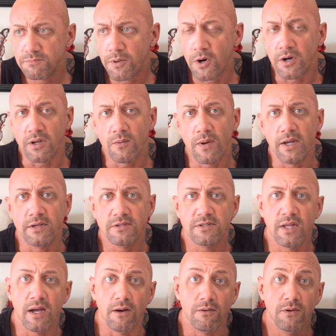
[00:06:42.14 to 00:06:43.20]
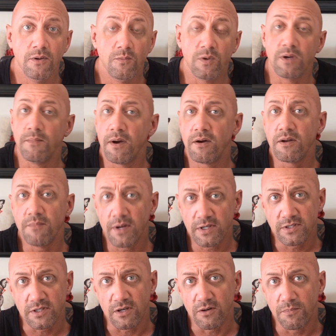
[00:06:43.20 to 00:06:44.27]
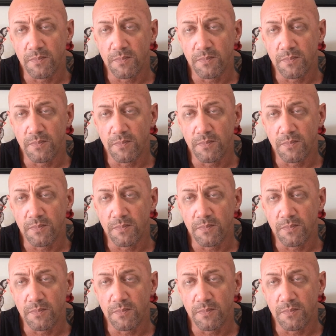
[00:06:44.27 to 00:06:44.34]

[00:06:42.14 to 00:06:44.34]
parting ways. Now, we got married in Mexico.